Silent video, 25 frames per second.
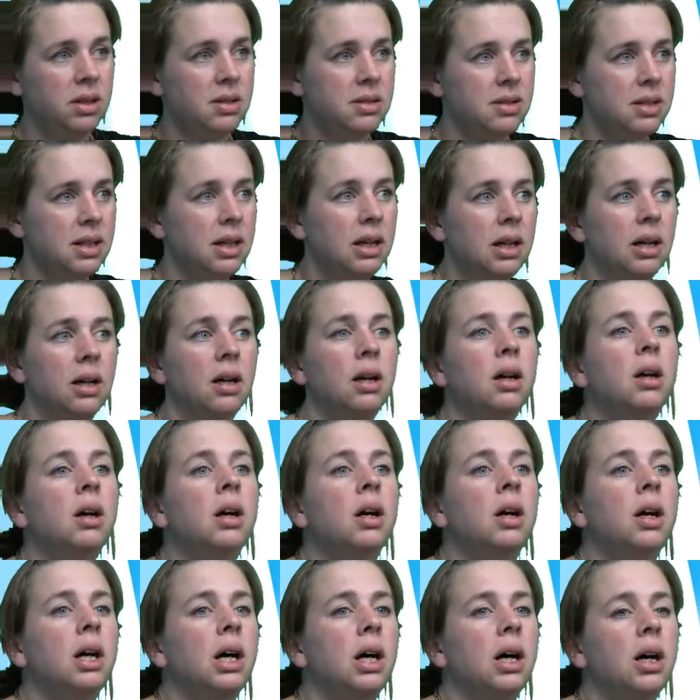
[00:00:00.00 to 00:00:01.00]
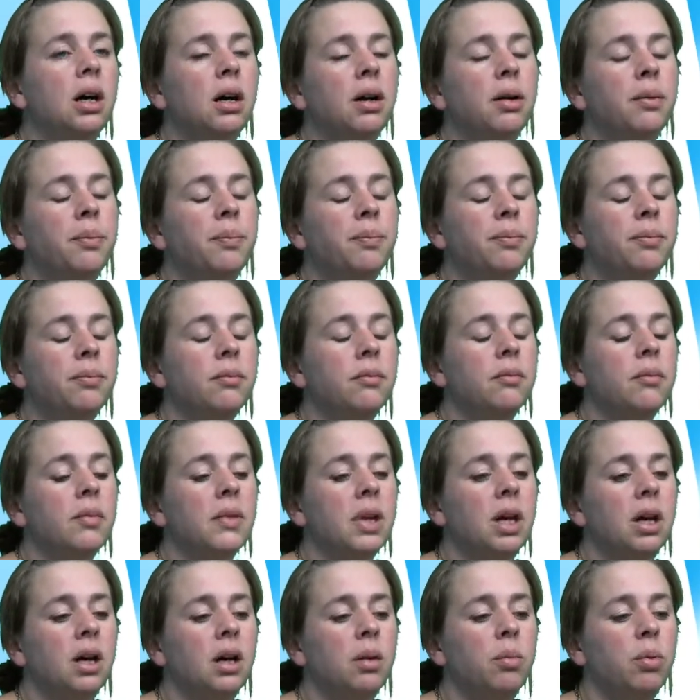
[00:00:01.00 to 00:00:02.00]
is there, a
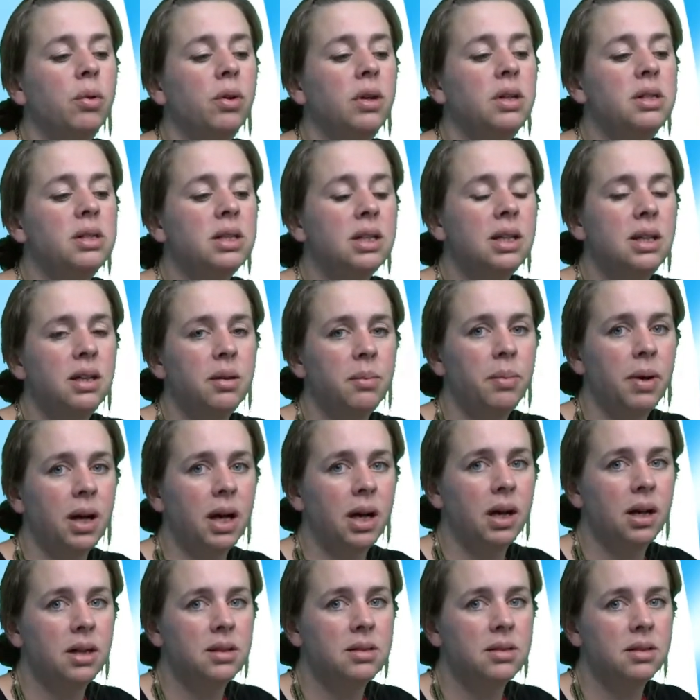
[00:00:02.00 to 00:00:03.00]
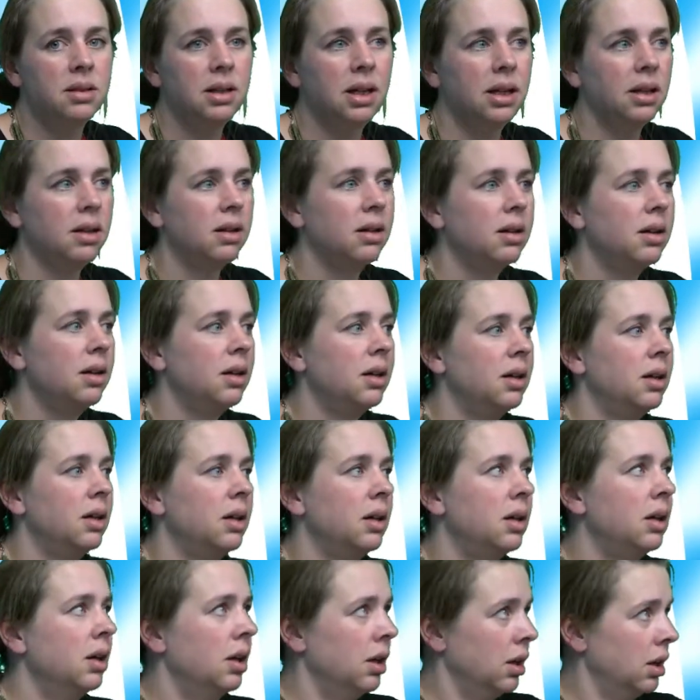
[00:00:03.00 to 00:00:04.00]
point in the past, like
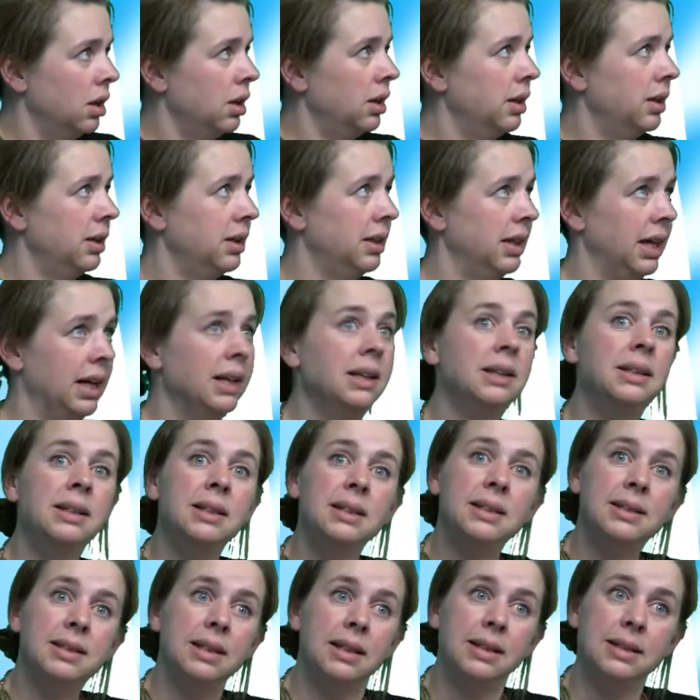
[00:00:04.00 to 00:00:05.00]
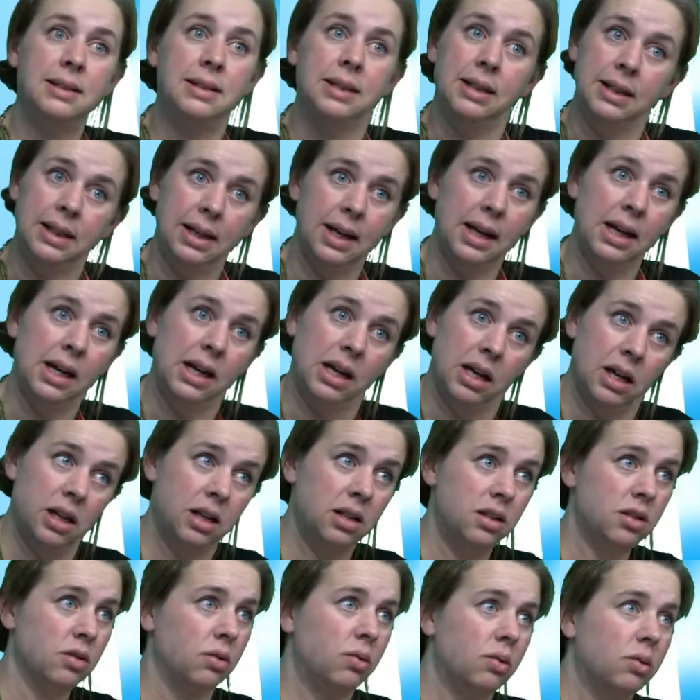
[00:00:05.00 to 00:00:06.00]

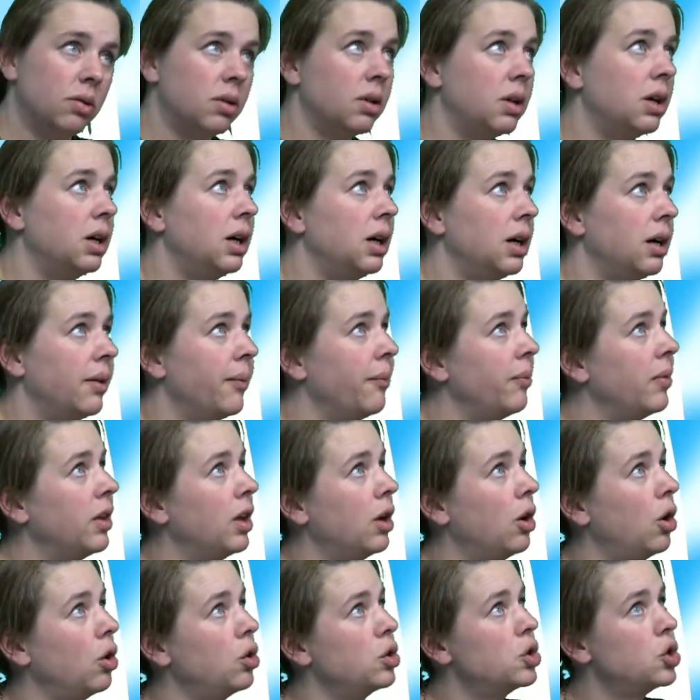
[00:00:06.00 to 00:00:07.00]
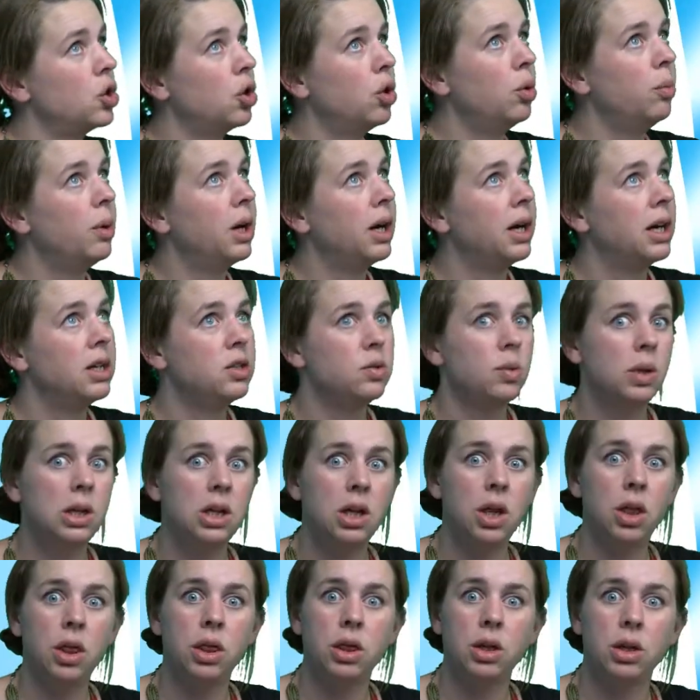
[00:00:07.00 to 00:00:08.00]
1968 or October
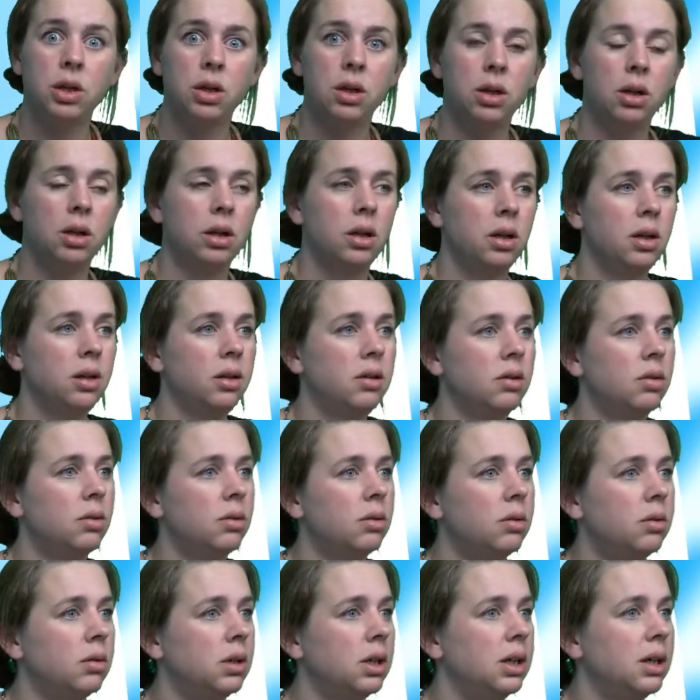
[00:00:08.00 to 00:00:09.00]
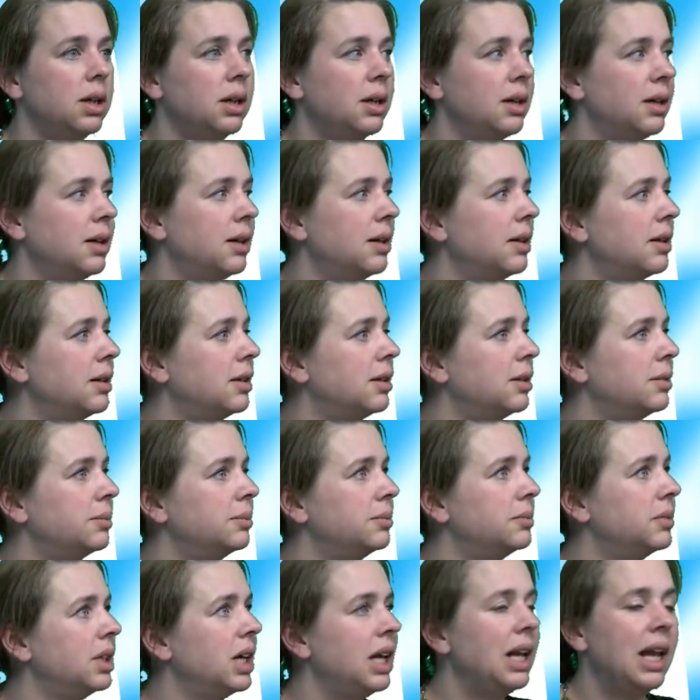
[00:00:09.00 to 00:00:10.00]
23rd or
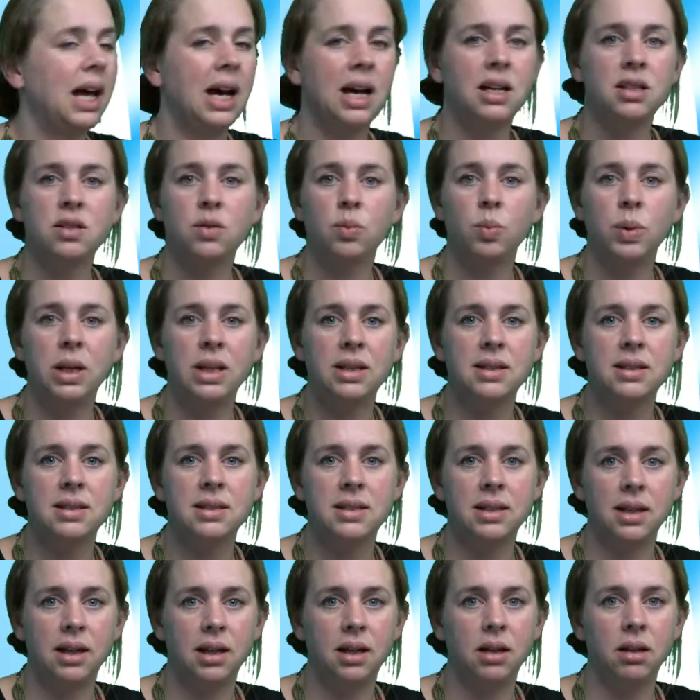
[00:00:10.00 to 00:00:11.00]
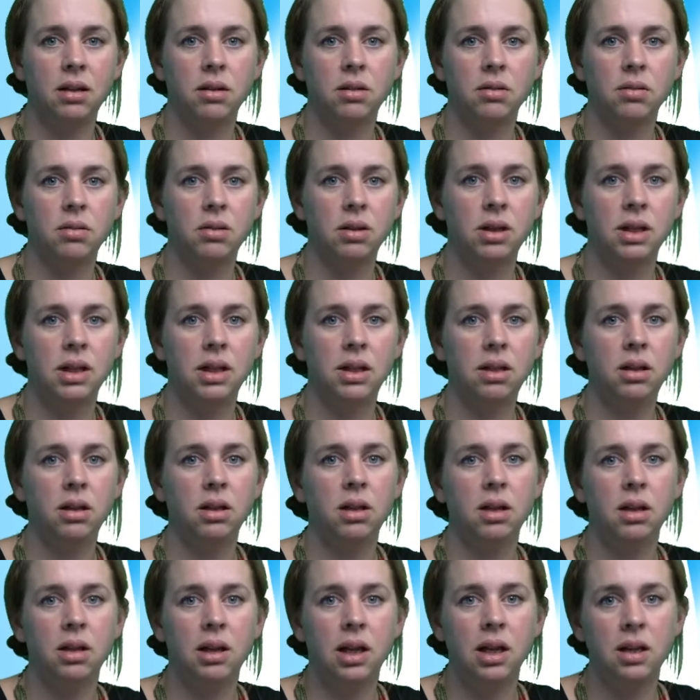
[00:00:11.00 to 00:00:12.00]
last Wednesday, okay?
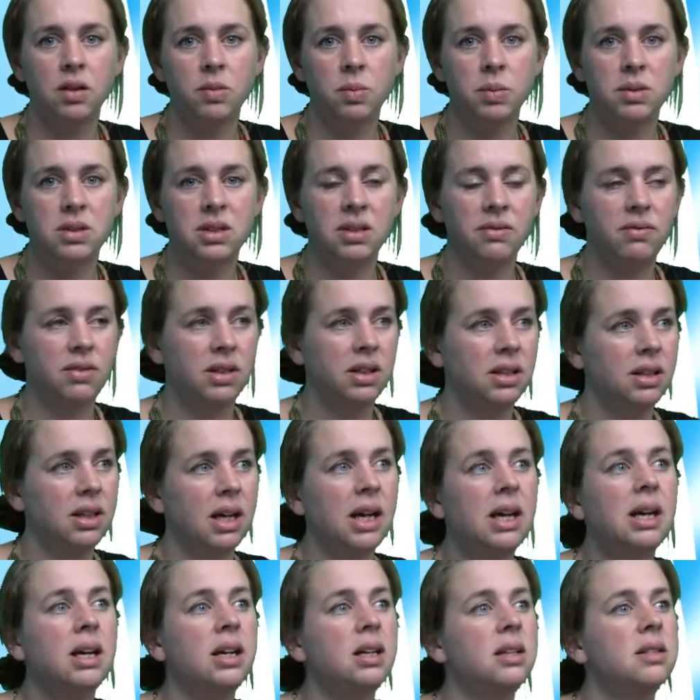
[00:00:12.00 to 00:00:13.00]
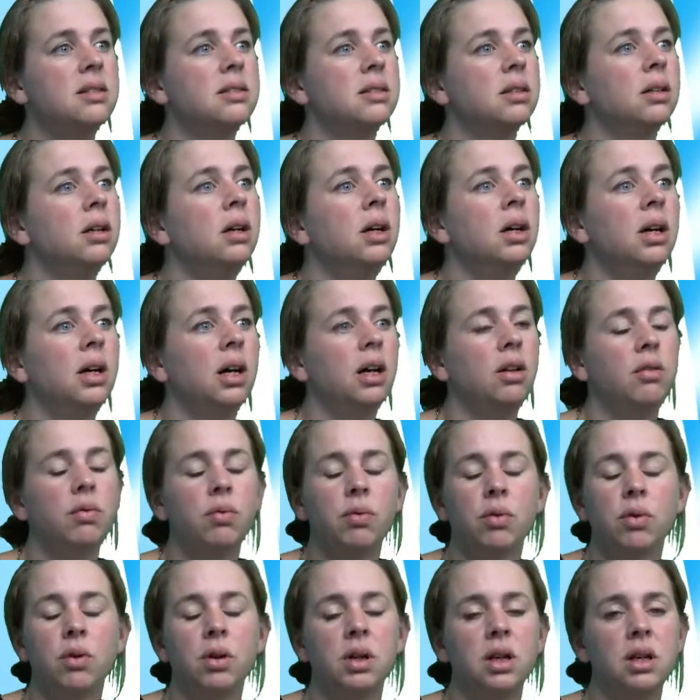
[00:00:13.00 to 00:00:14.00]
Like specific dates. And
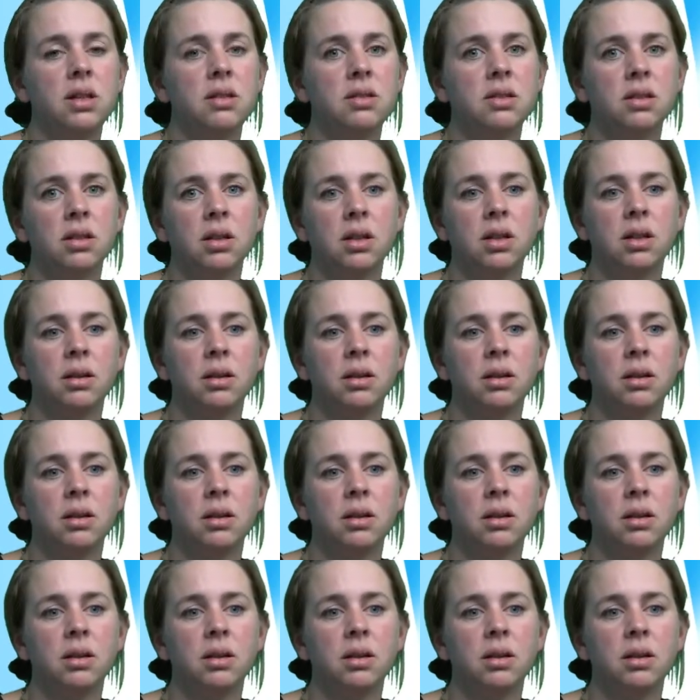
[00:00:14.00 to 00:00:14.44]
for is